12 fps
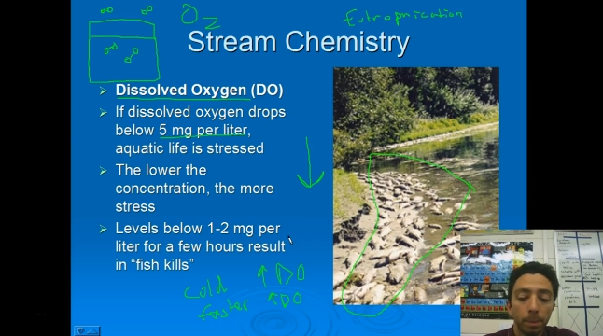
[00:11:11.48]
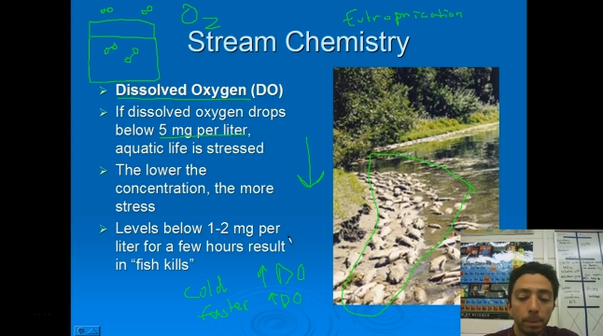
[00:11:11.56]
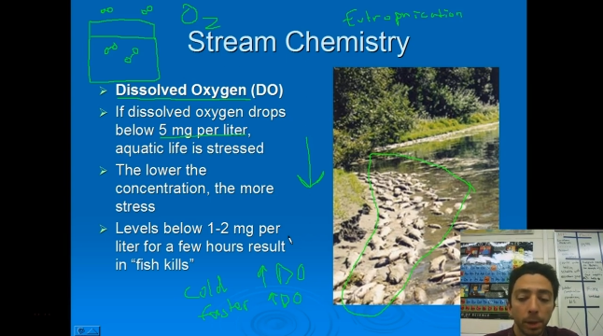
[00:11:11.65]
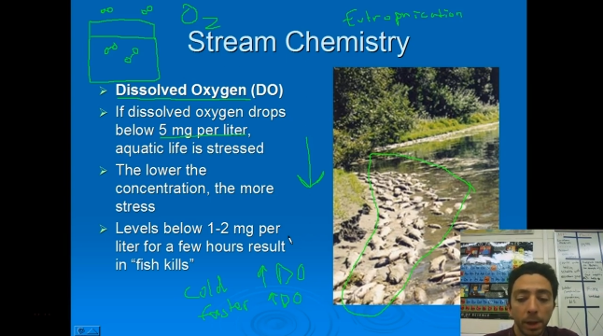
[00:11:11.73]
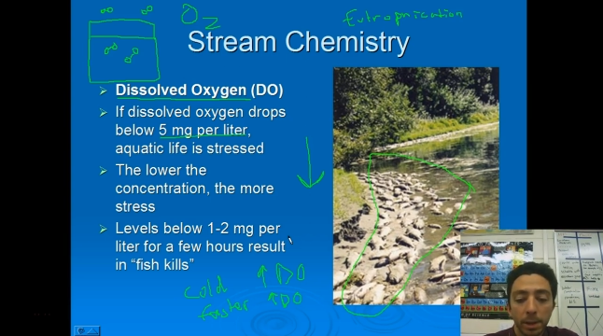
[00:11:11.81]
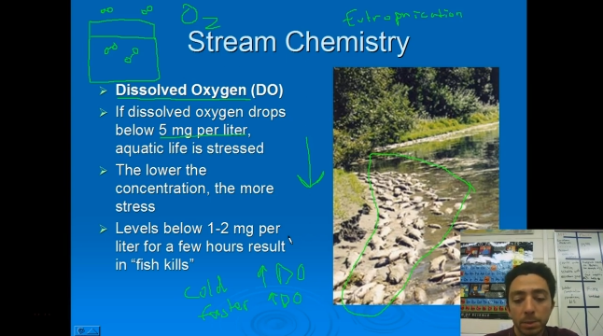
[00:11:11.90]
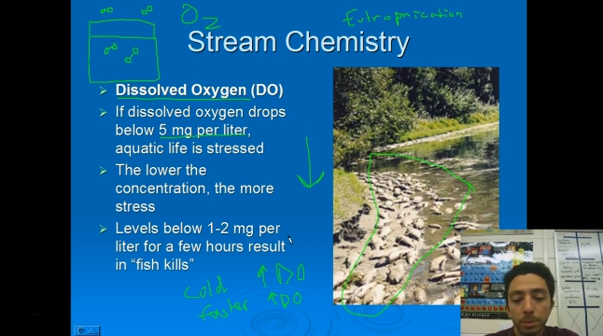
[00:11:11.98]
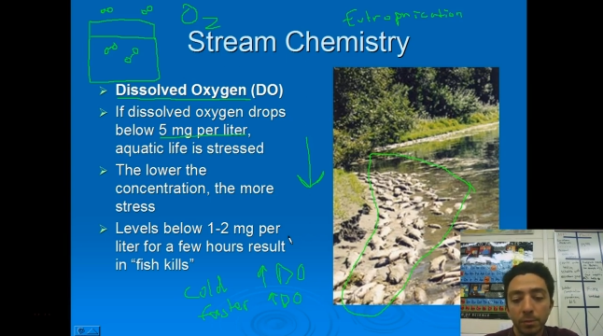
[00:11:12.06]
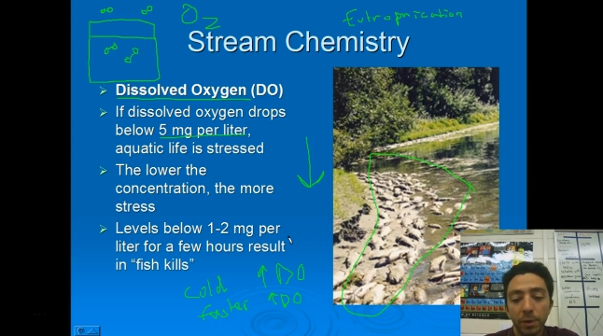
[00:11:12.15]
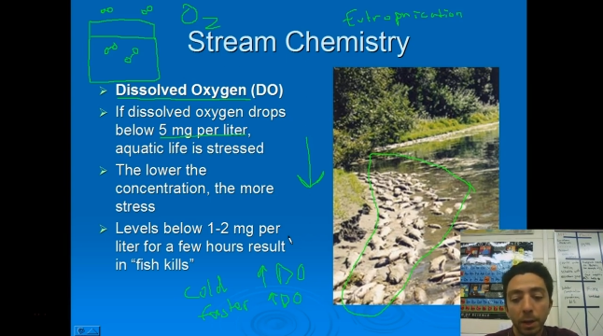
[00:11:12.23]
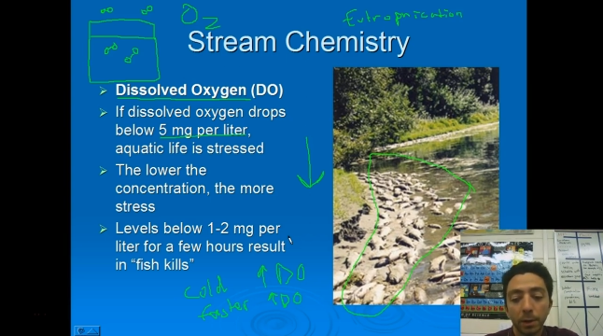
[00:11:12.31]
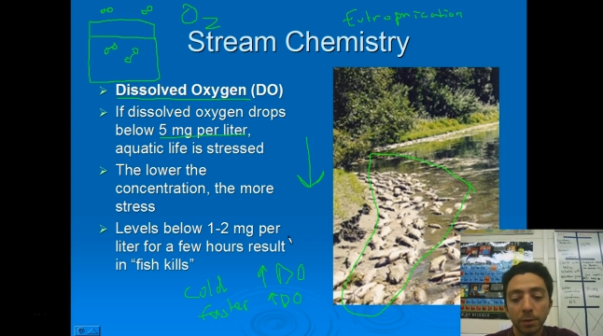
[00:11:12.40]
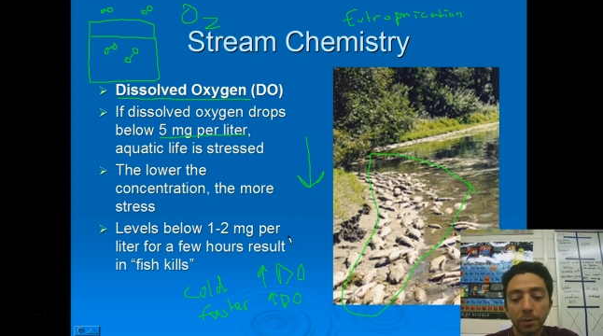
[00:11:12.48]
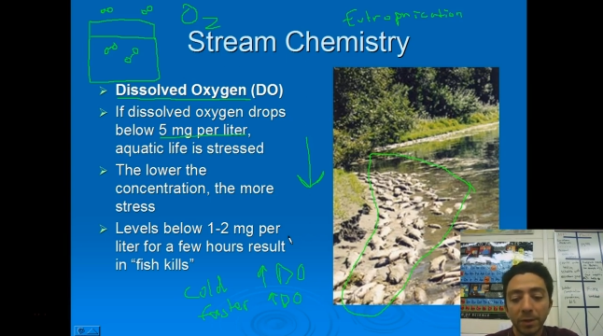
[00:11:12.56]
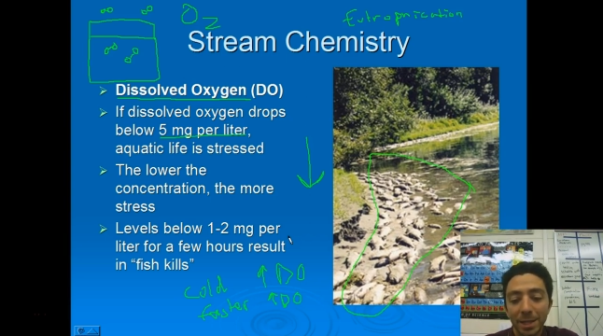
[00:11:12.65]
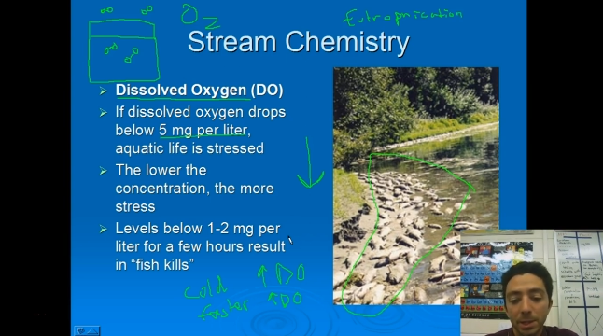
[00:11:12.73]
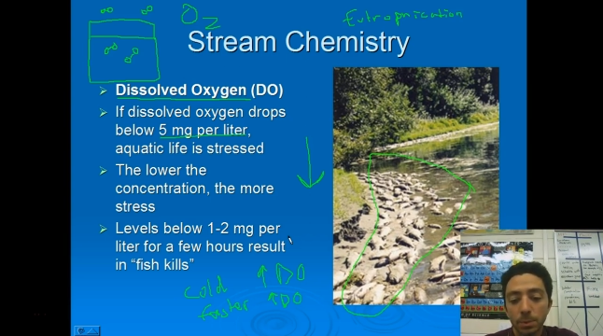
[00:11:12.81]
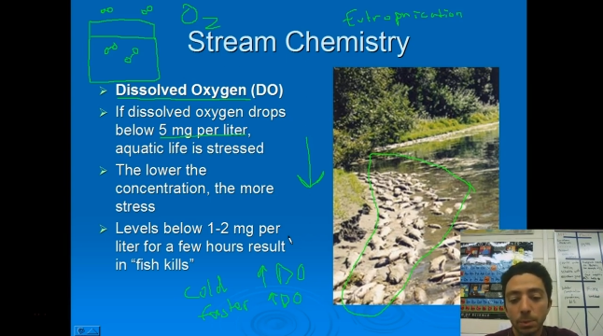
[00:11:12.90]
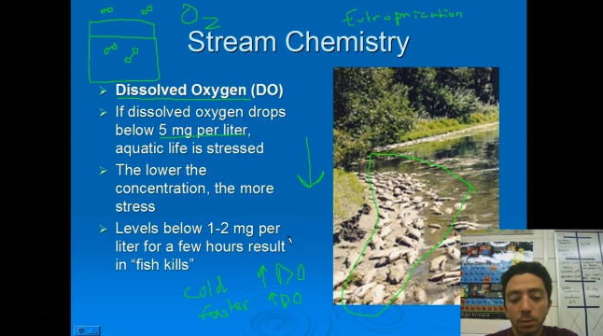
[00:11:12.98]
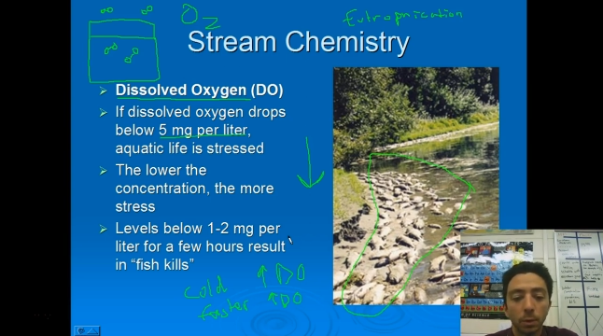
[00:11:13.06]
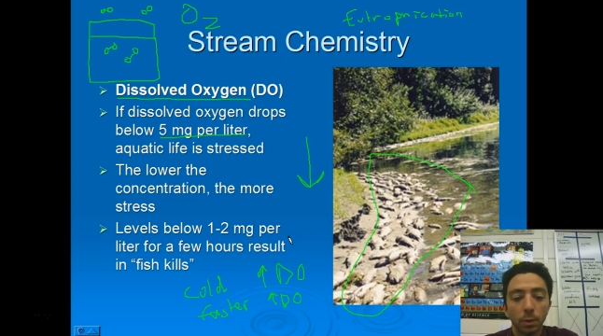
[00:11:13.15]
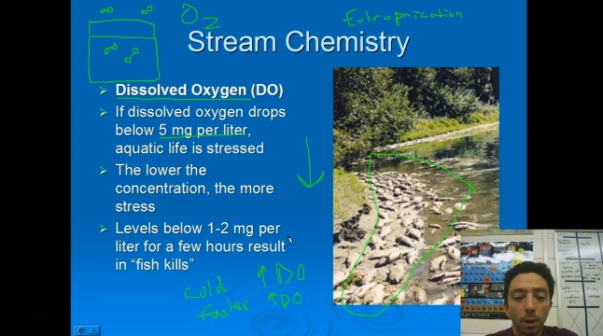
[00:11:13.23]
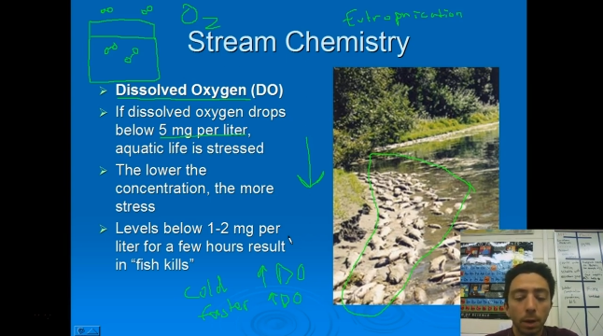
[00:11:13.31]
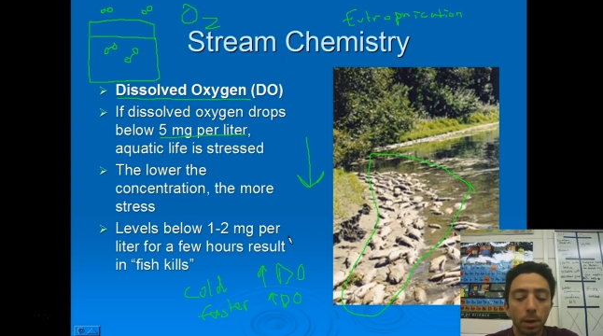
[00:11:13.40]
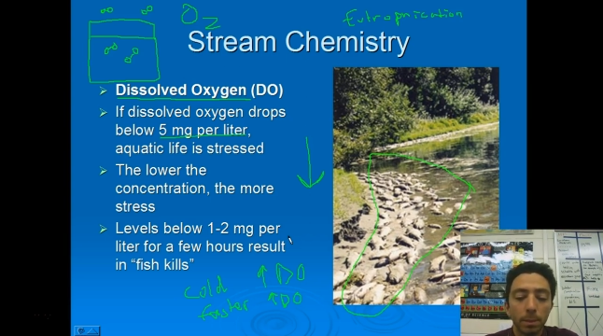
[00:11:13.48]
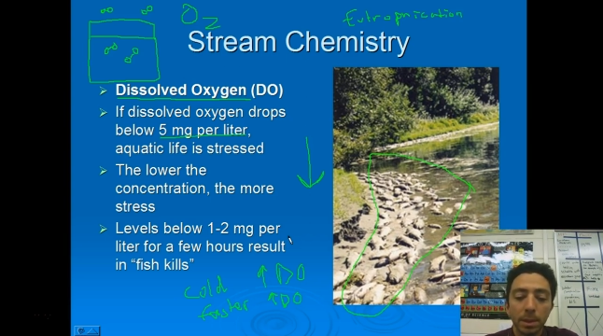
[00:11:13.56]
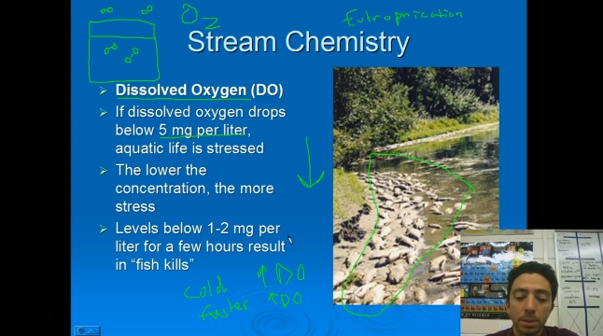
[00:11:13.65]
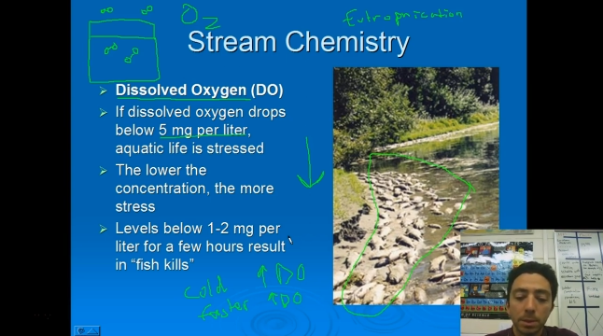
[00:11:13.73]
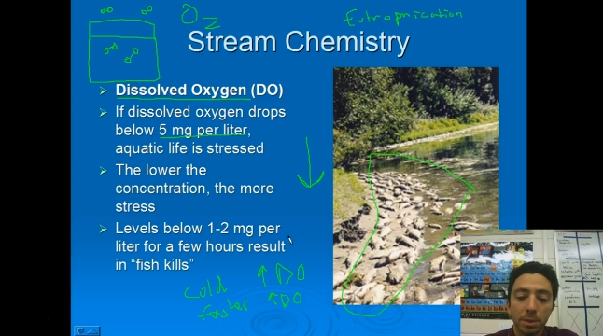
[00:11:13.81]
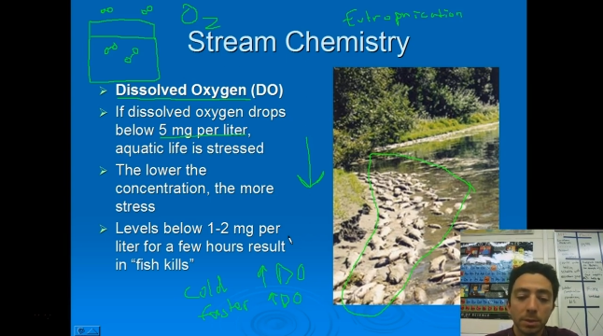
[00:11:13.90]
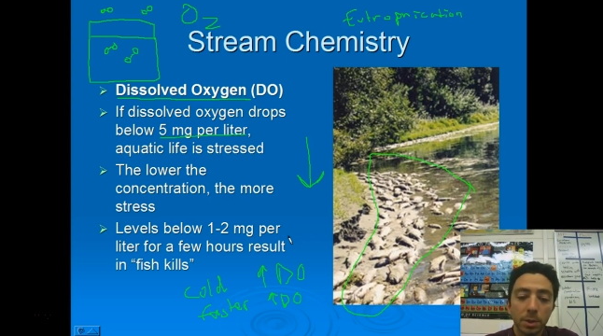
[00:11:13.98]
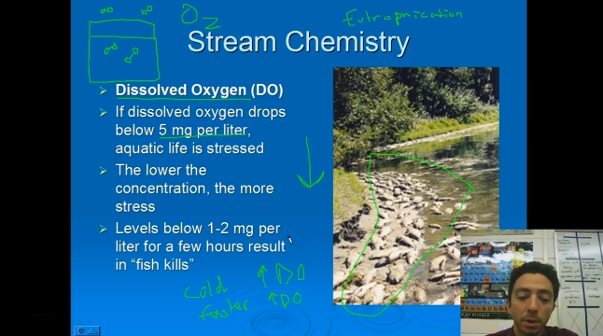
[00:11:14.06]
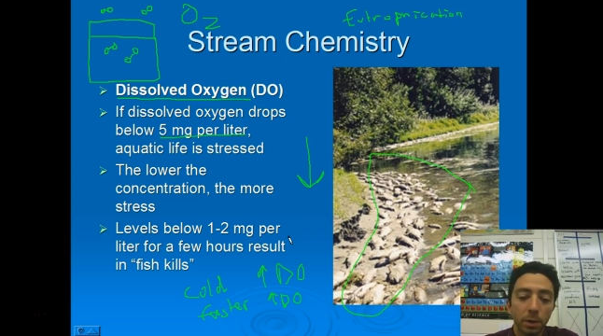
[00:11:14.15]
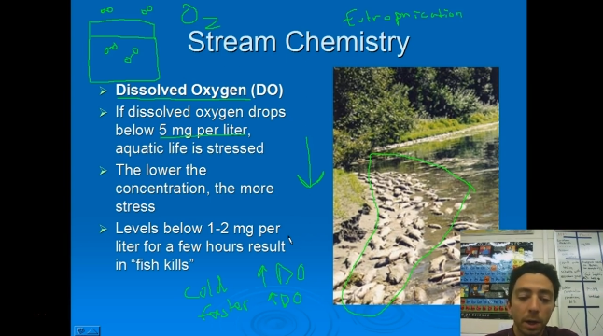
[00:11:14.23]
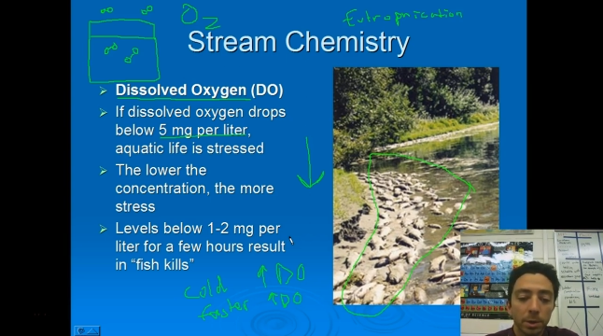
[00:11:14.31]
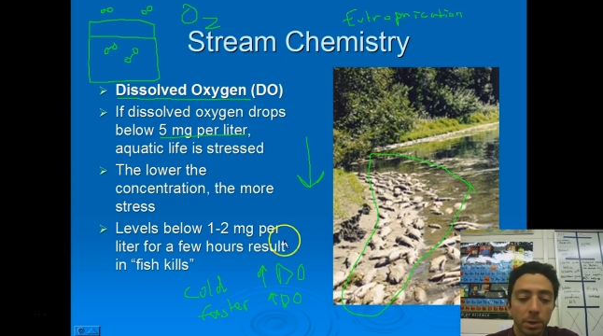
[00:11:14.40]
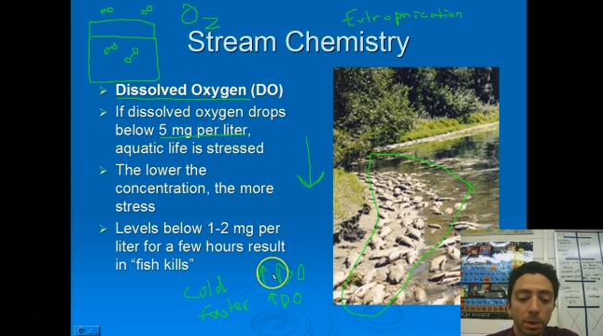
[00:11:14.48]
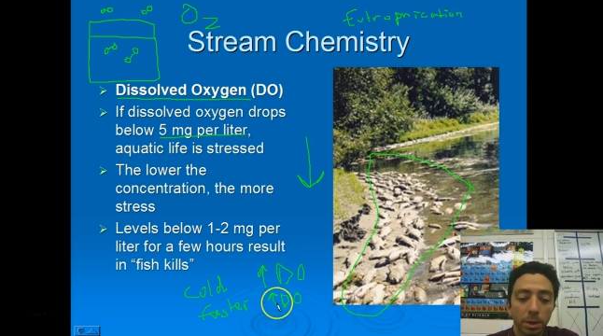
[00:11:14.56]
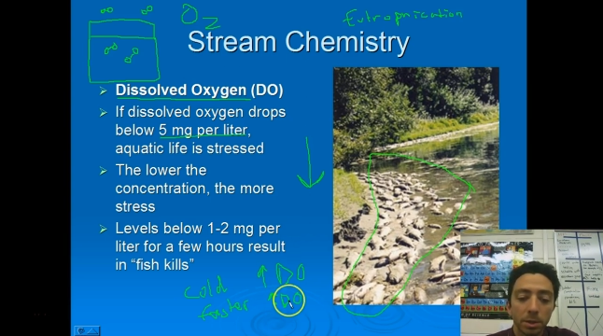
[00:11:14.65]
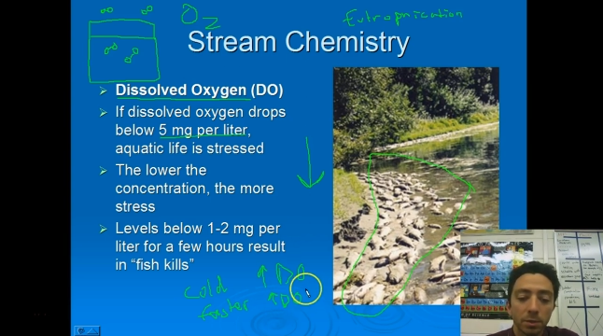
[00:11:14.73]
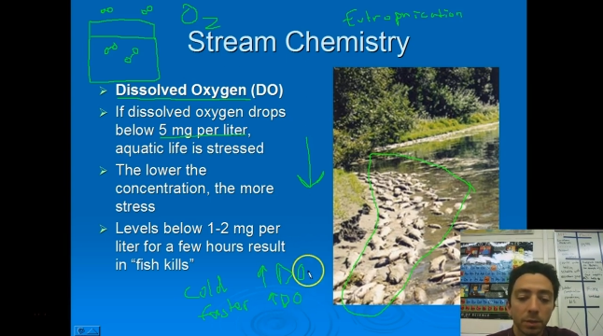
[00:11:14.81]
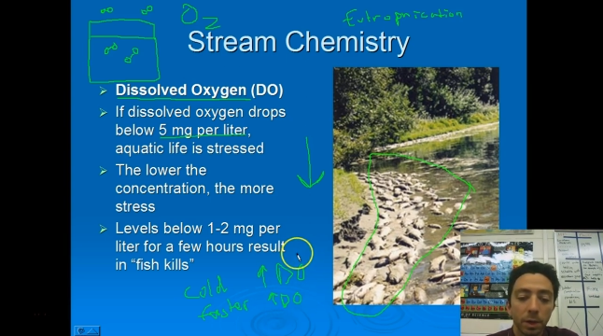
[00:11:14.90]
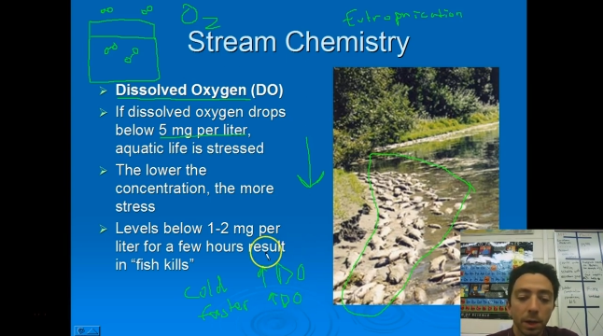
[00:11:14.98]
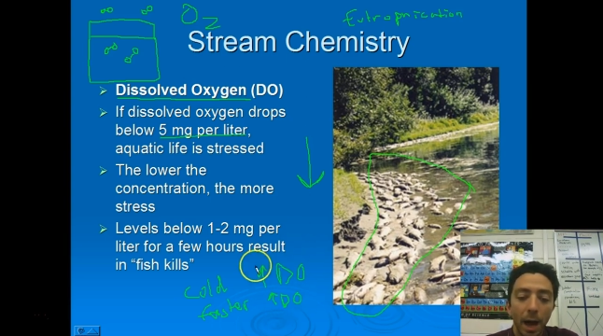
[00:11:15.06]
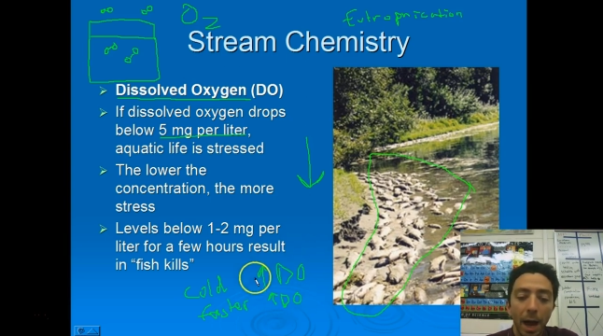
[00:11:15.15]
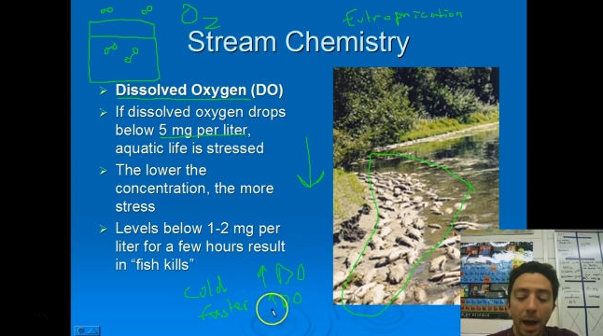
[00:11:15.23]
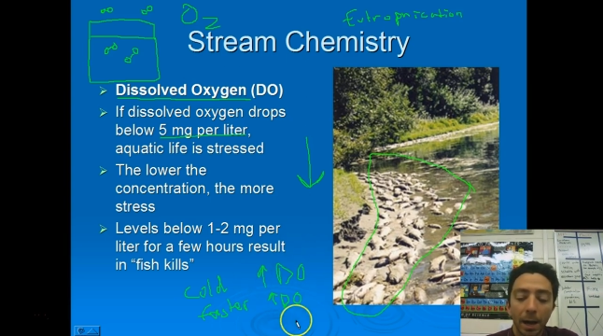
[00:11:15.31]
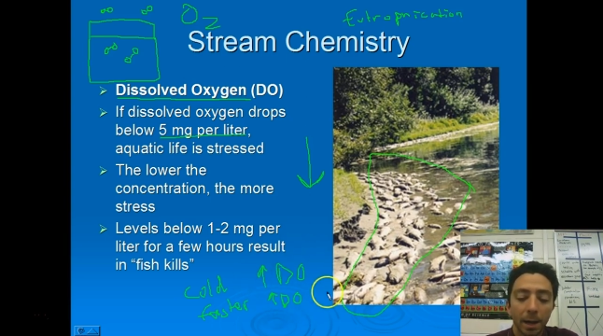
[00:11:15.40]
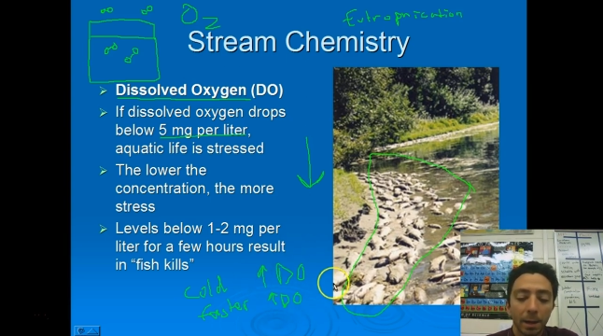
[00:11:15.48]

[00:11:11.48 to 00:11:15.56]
plus very fast moving water, means their dissolved oxygen is very high,